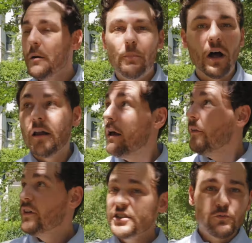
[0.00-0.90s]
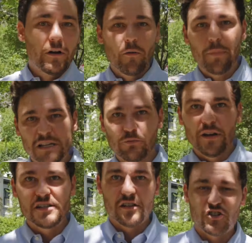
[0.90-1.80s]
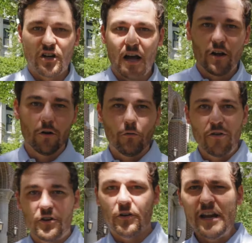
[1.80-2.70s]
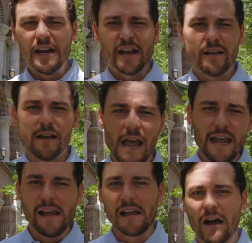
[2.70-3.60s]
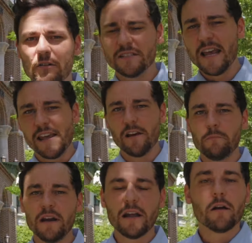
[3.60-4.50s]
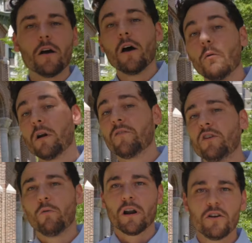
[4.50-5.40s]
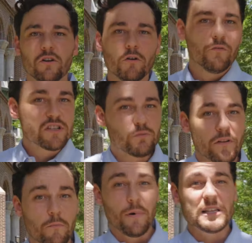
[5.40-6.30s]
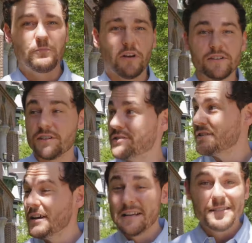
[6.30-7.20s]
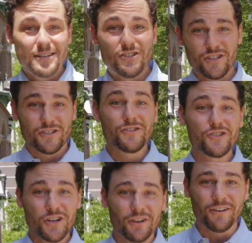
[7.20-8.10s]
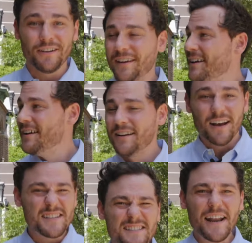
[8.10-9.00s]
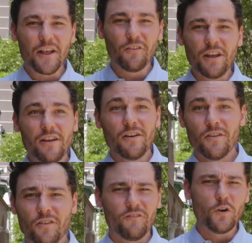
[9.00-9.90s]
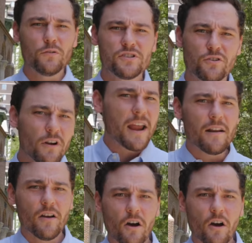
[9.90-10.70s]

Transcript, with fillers: But this is one of the best places in Chicago, whether you're eating, hanging out, taking a meeting, whatever you want to do, this is one of the best places to just chill. Aesthetically, the food's great.